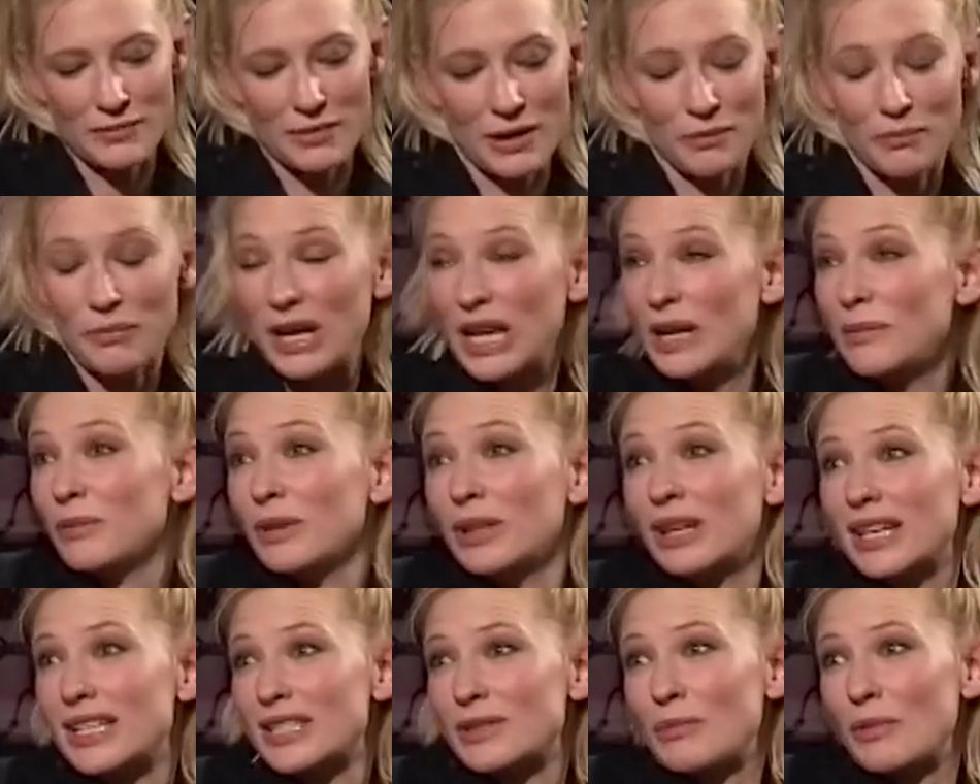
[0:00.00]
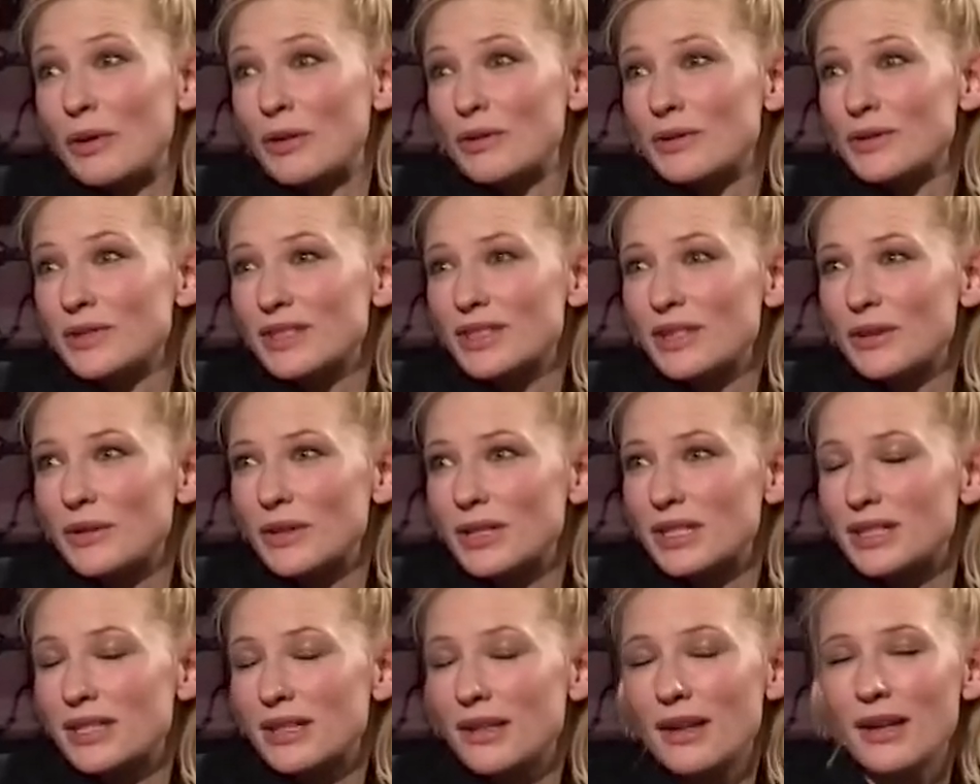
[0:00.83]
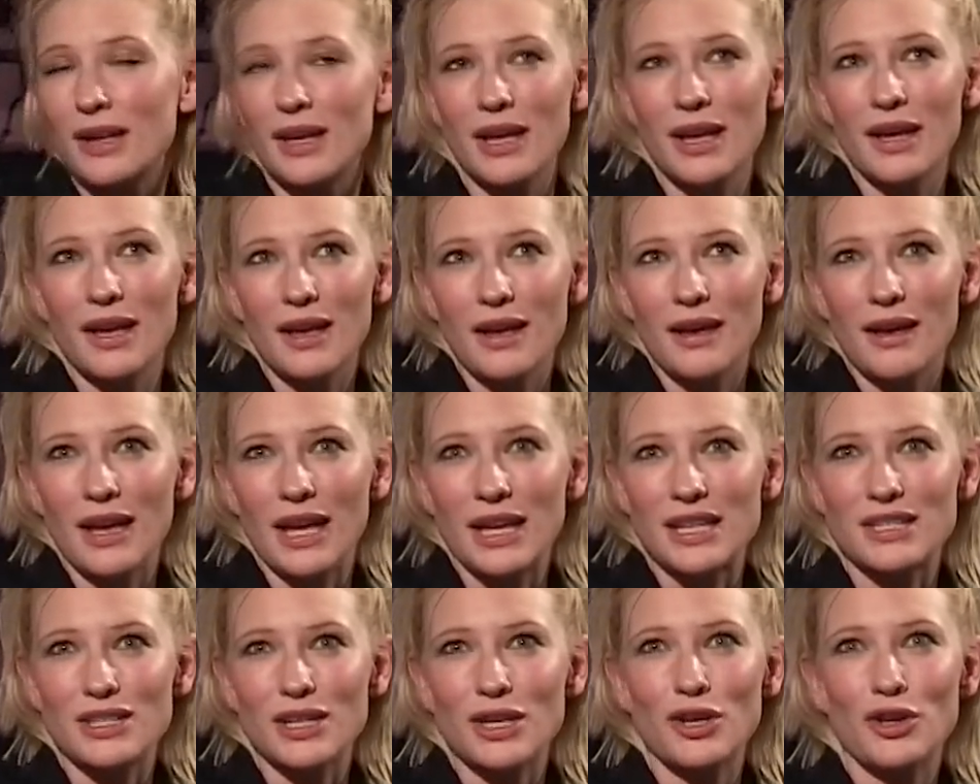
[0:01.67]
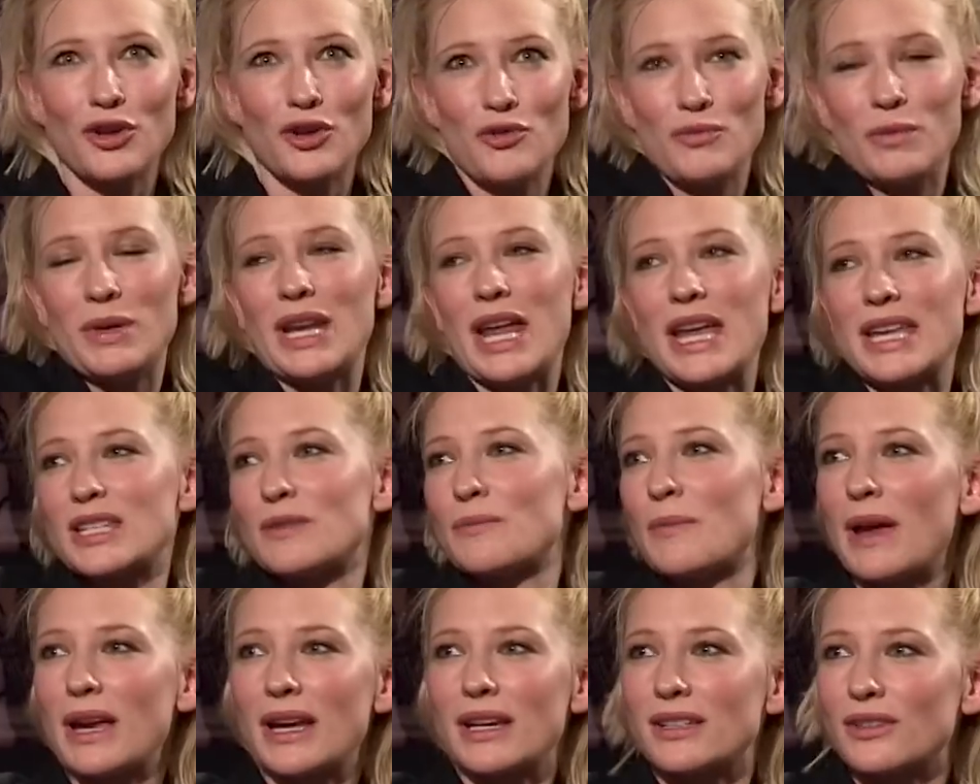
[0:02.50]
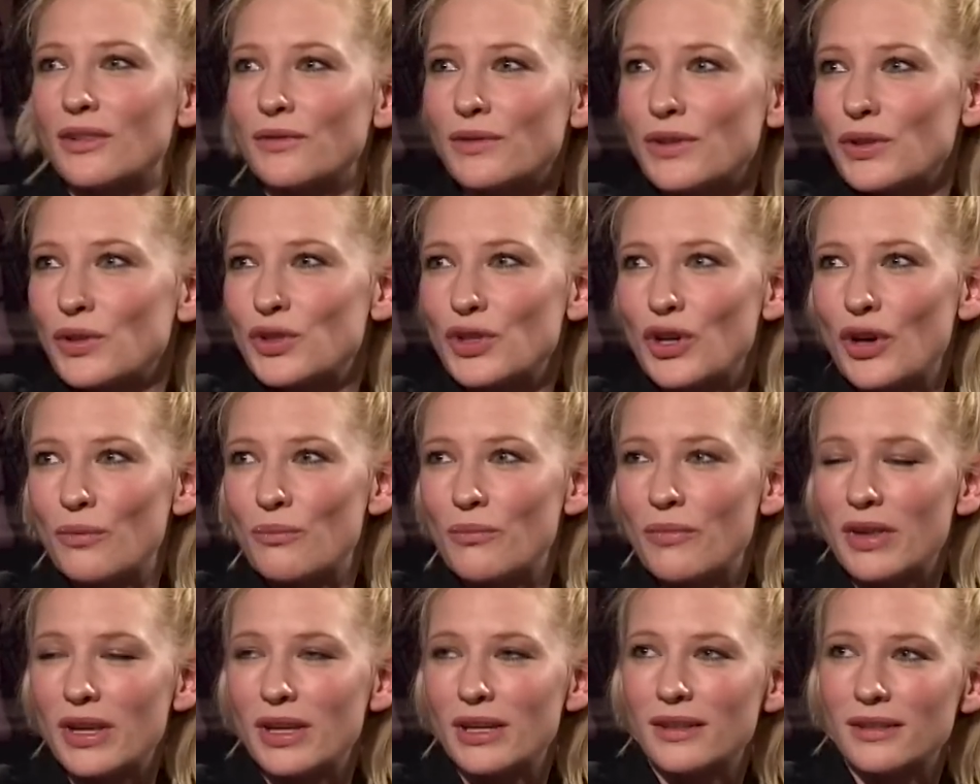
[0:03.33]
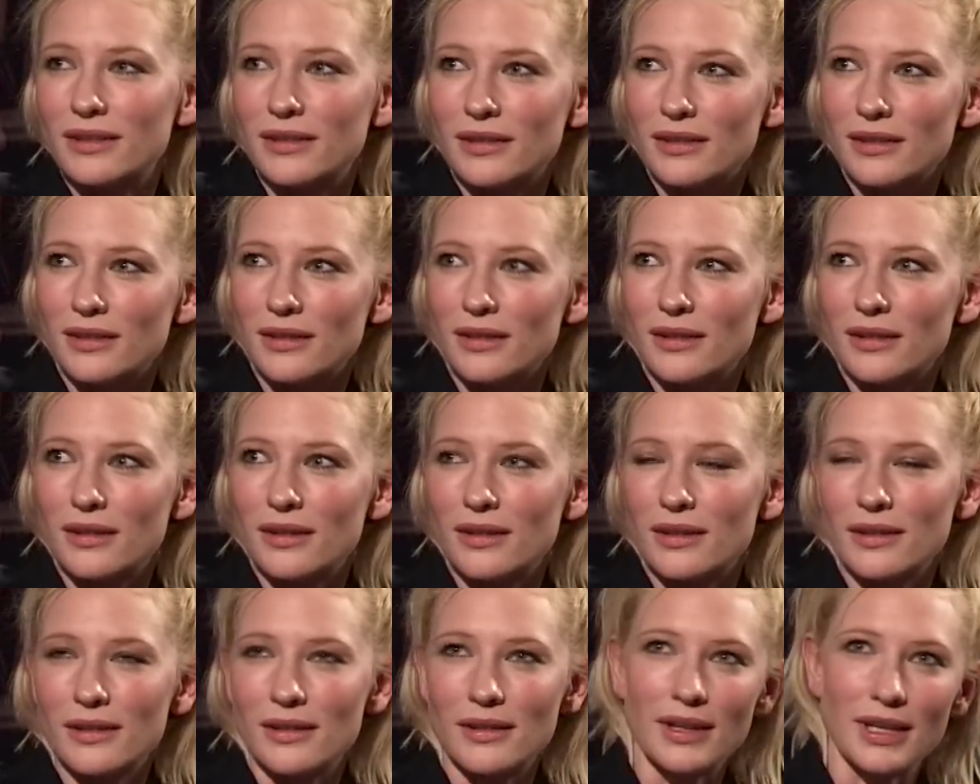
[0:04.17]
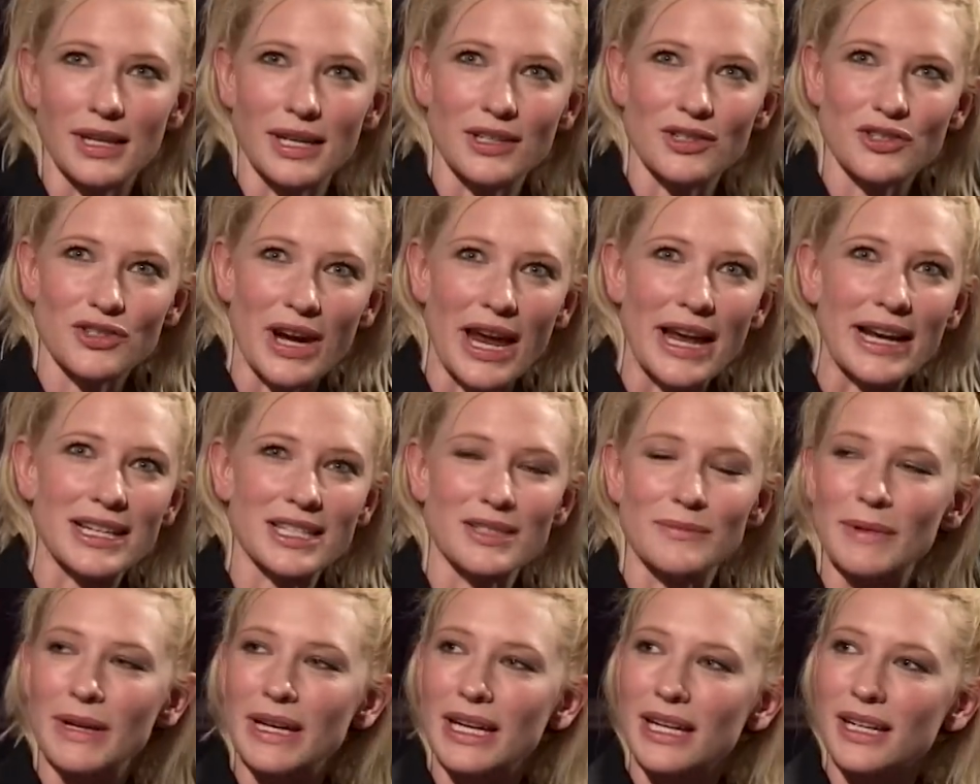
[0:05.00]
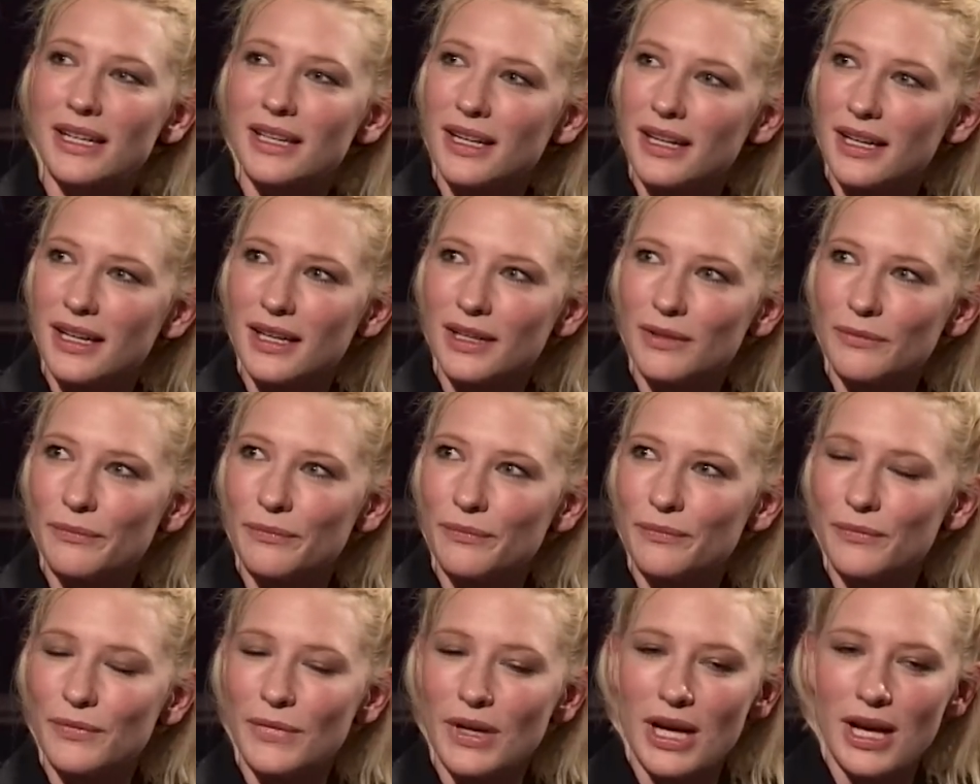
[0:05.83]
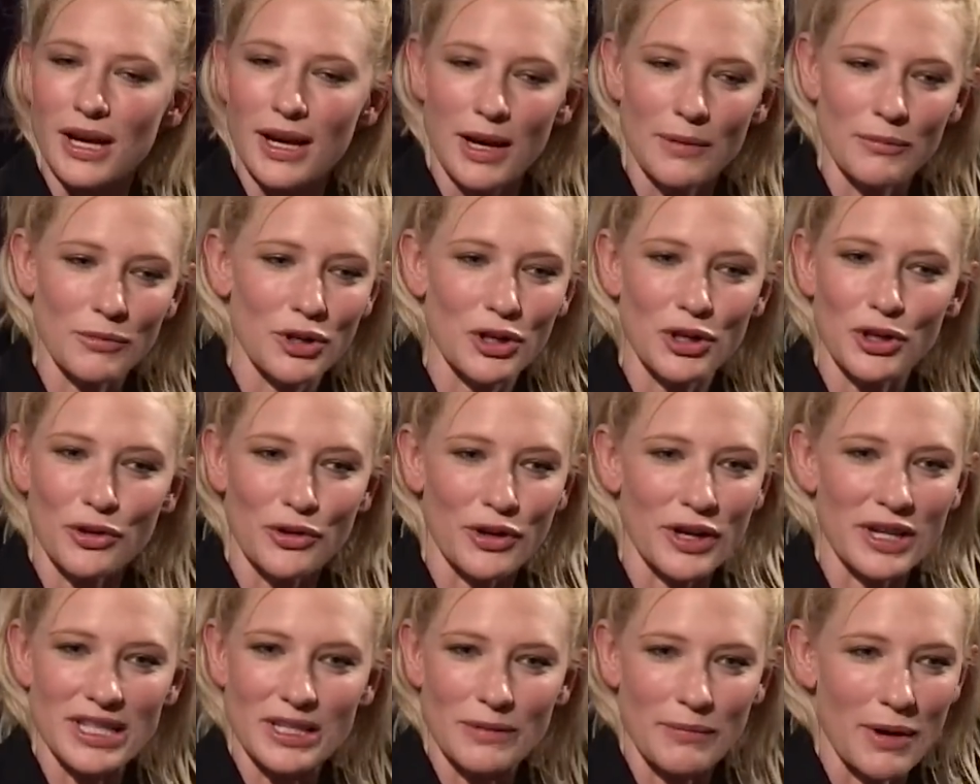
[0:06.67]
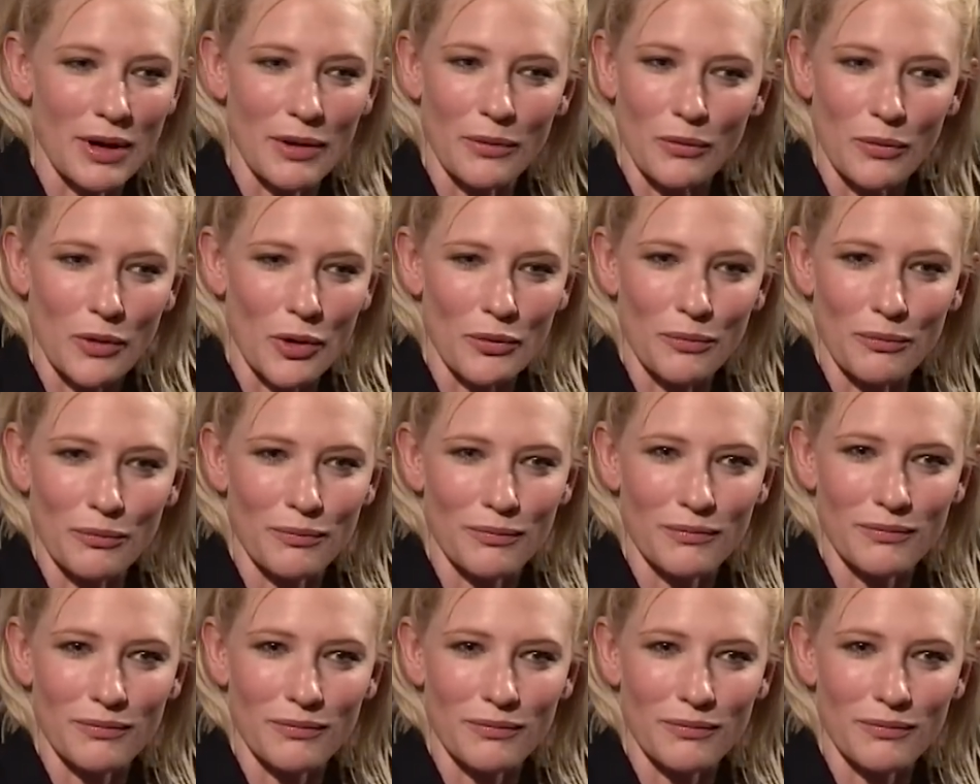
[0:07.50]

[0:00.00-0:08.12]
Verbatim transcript: about people, I suppose. So it's, it's the human aspect of the job that, that attracts me. Um, I'm curious about what.